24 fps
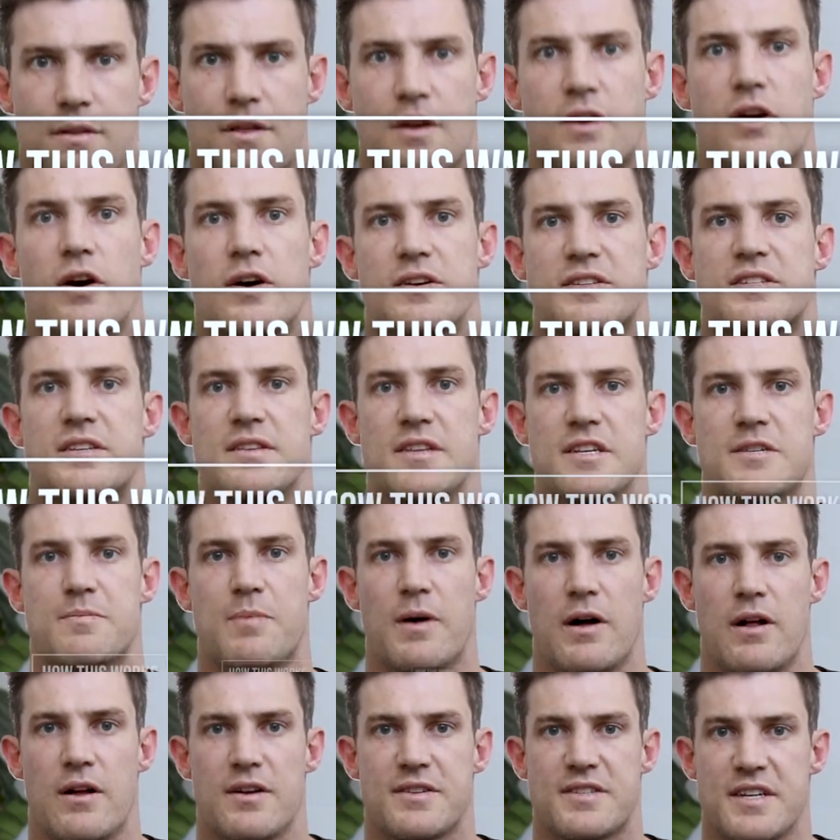The cost of this
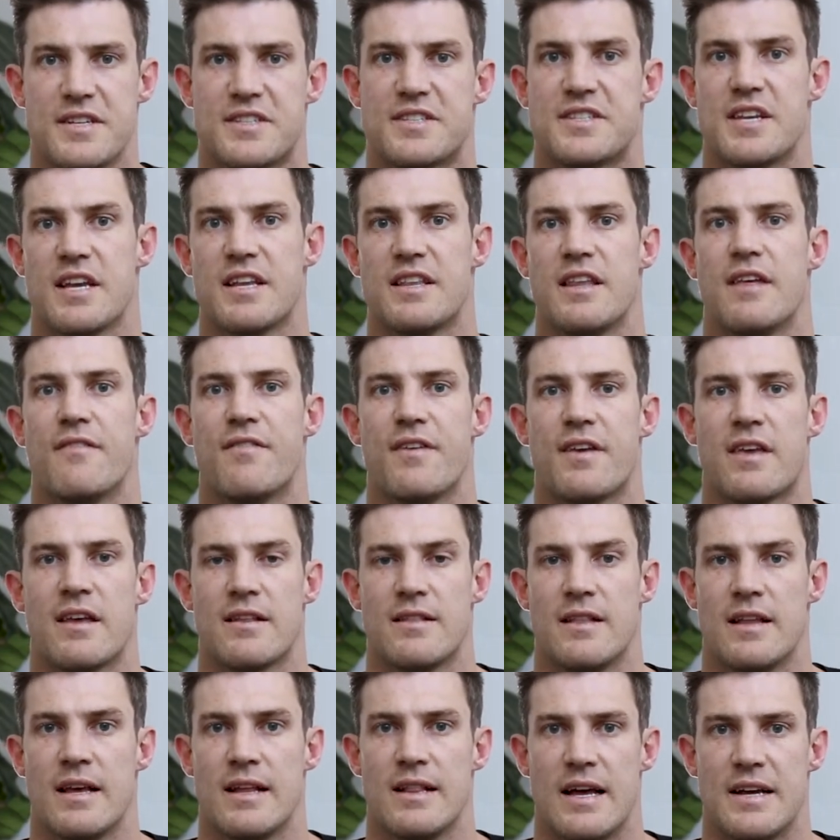policy is
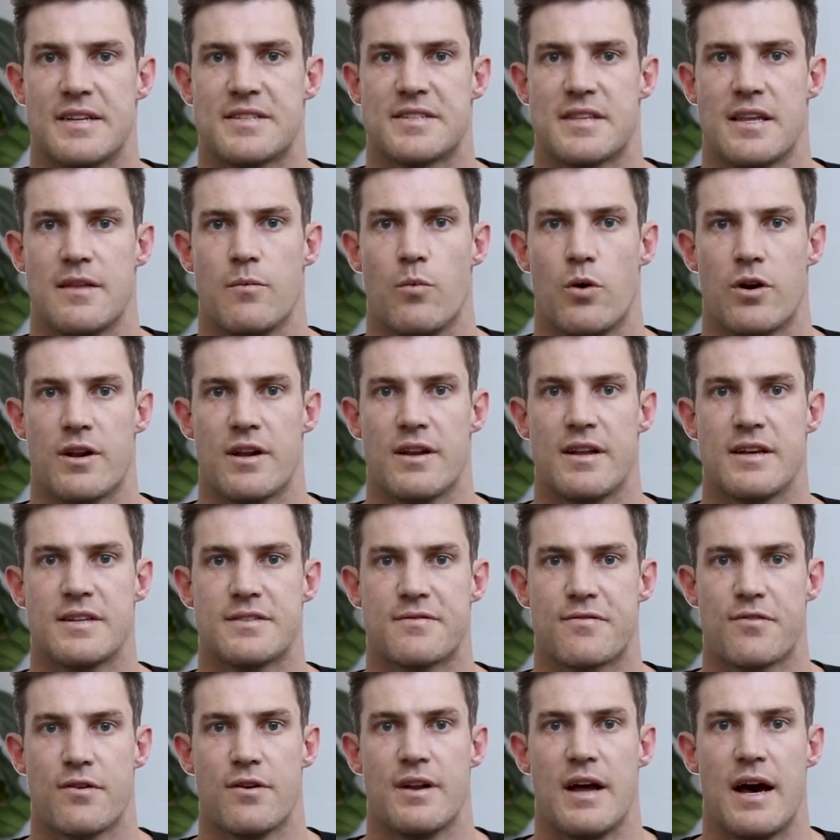significantly less than what it is
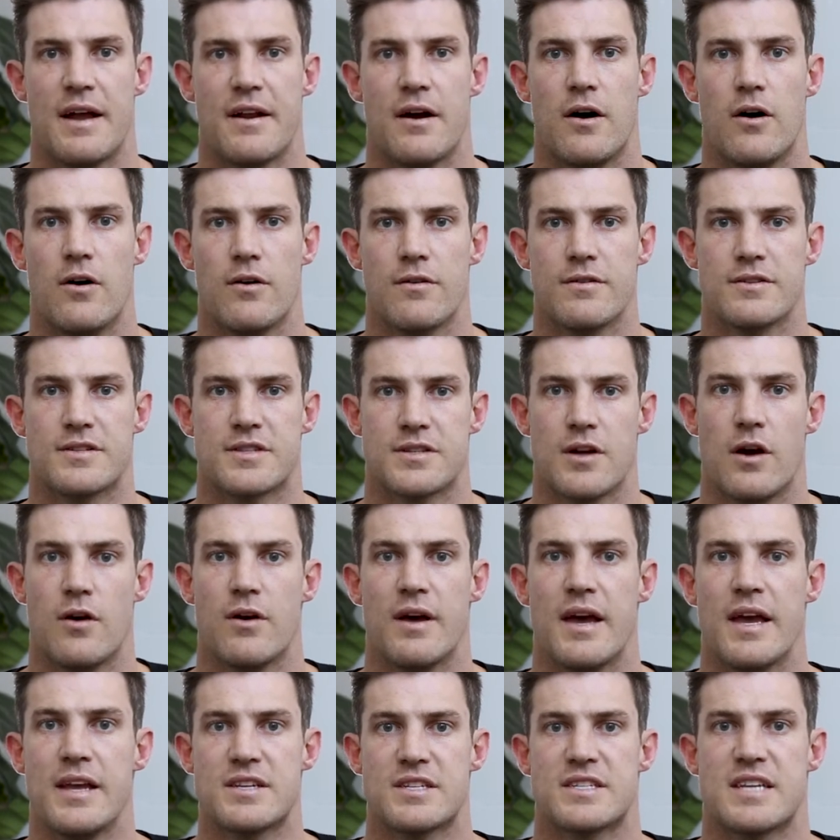for an adult. So
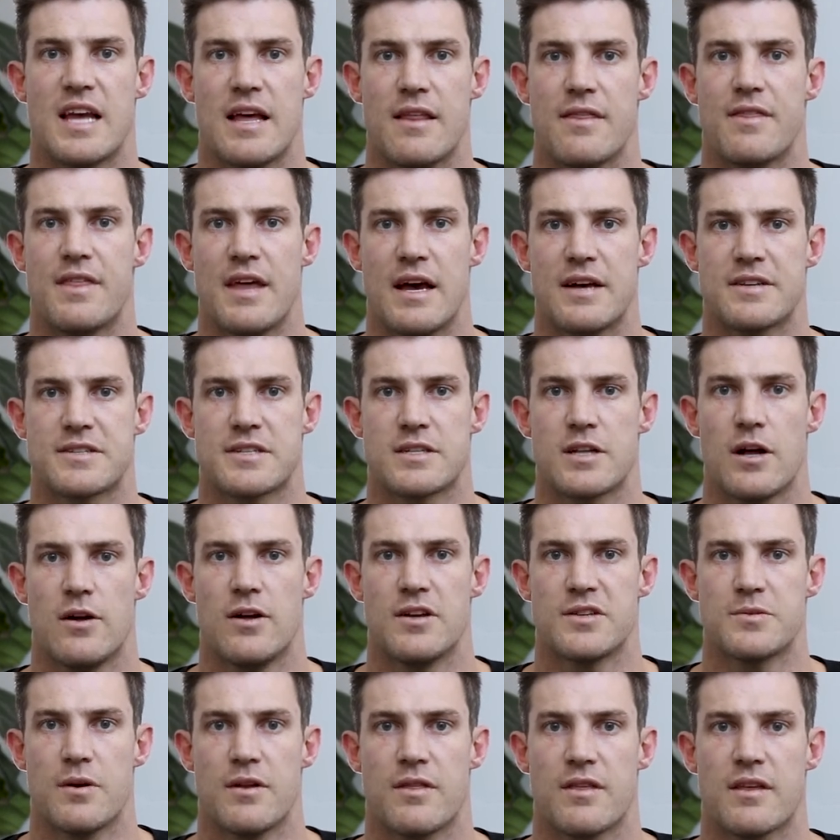each
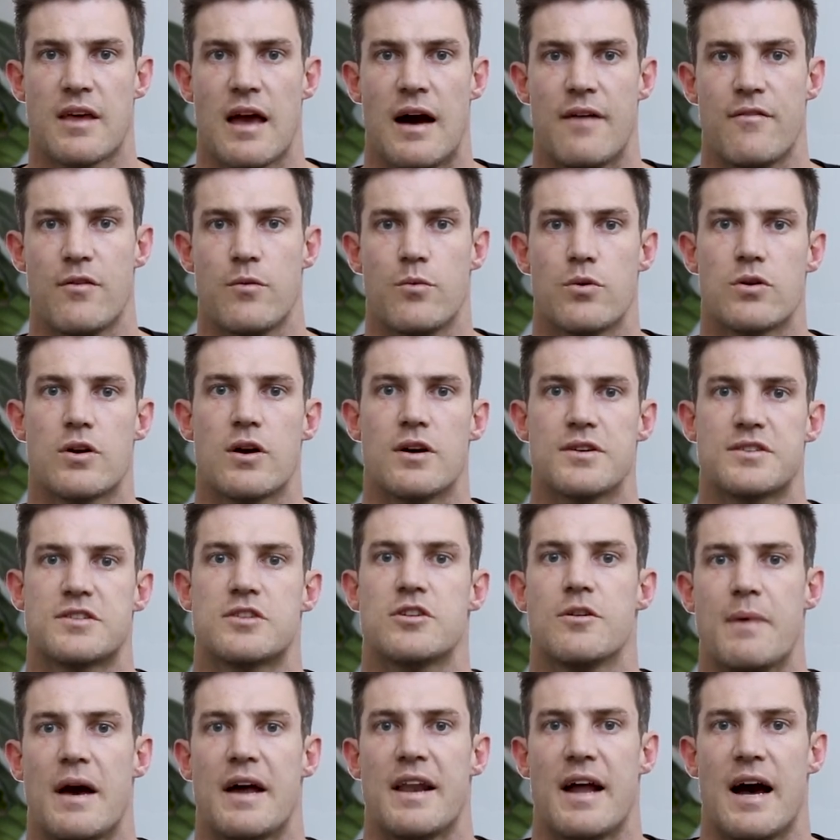$10,000 worth of cover will cost
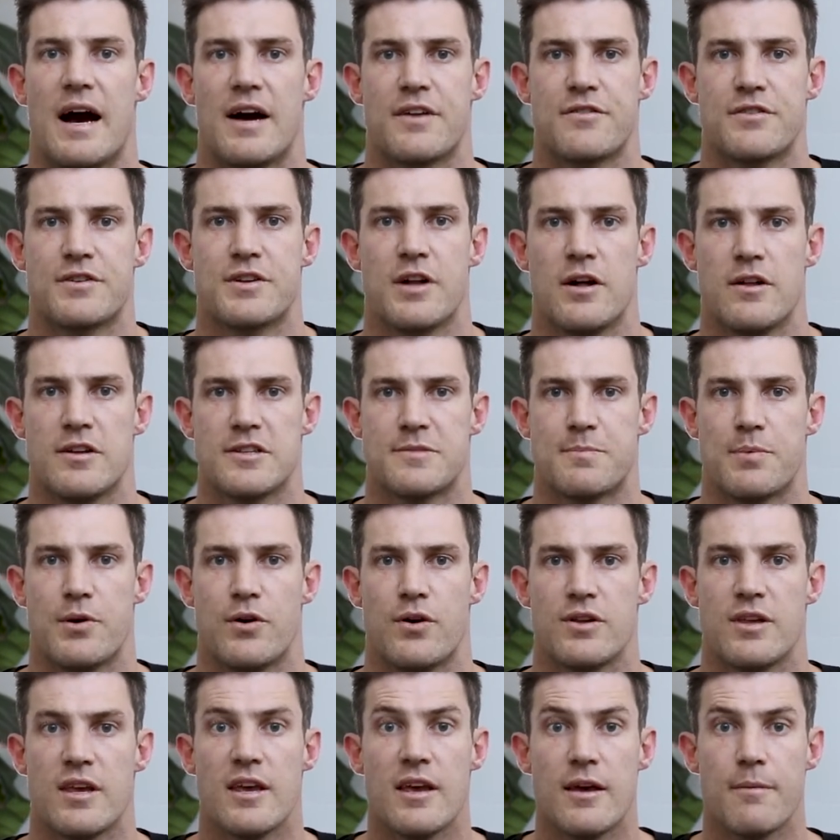you about $100 per
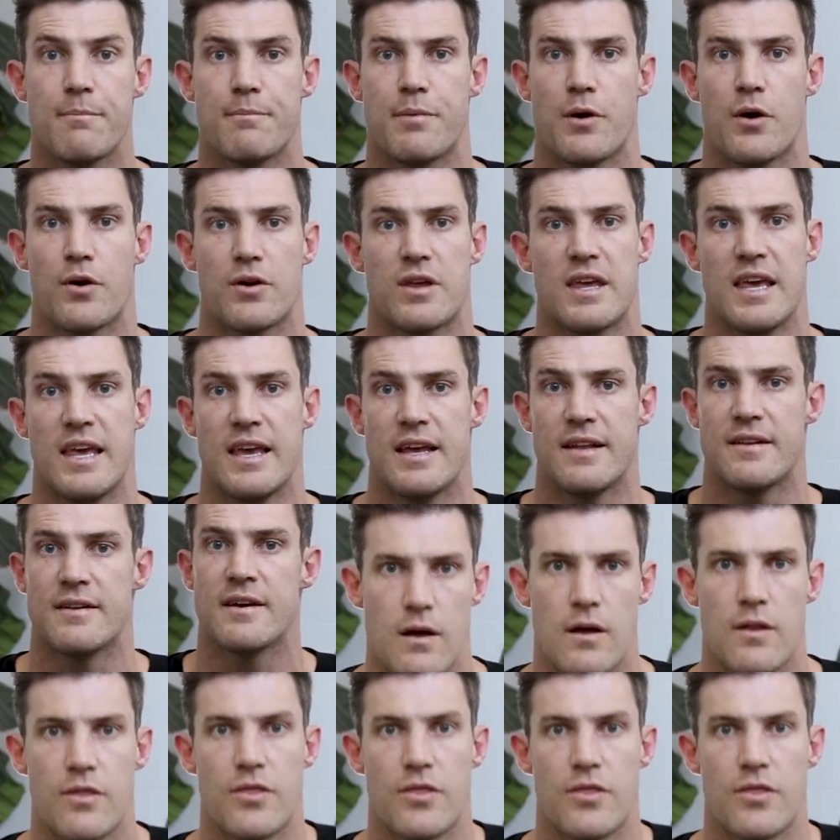year per kid.